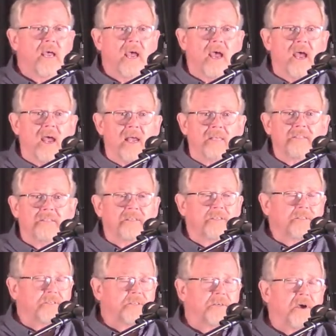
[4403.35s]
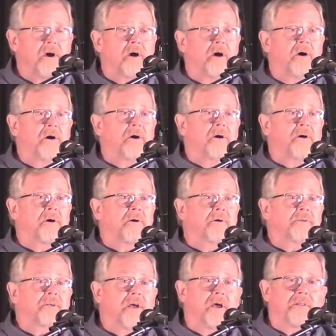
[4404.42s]
as it
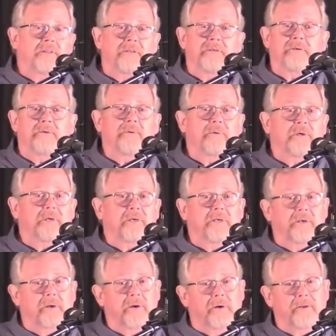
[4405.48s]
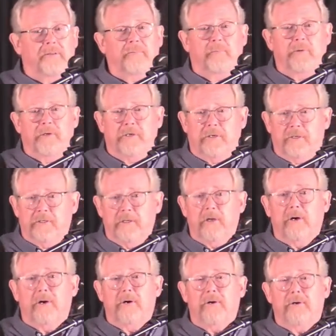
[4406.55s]
shone on the green earth
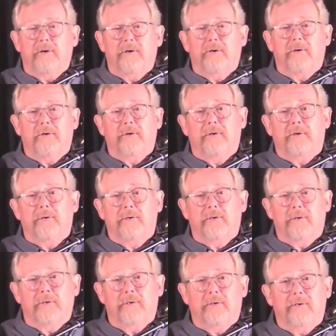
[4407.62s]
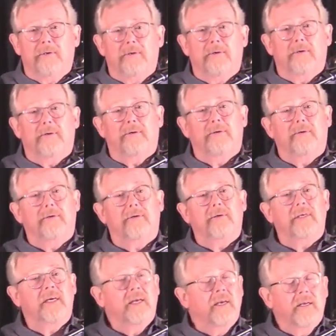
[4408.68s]

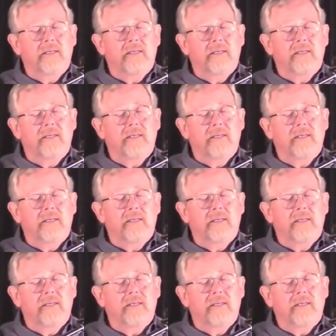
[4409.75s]
below.